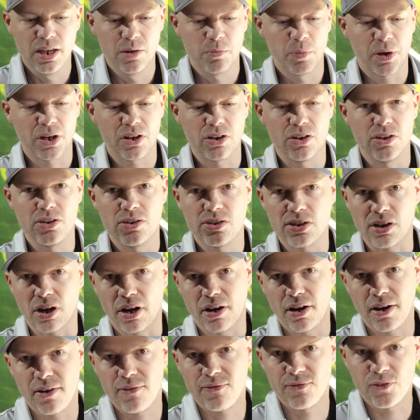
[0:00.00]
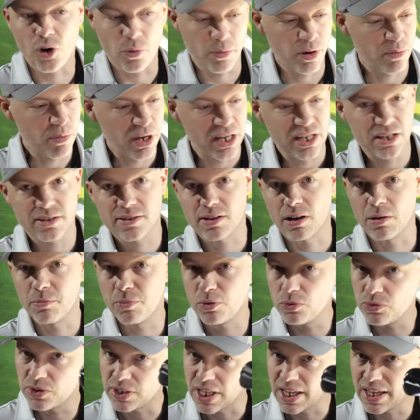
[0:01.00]
Because I've got my media
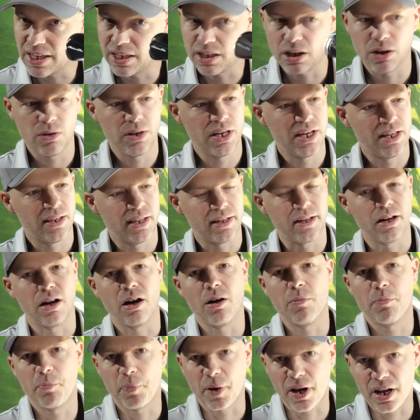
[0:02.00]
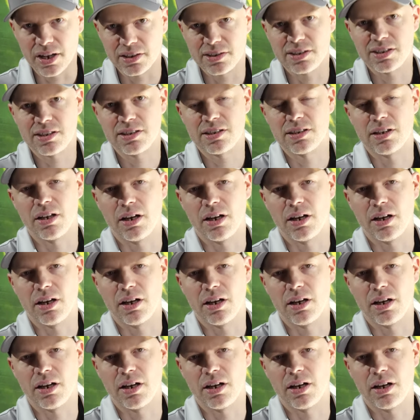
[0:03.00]
samples, there you go, here they are, but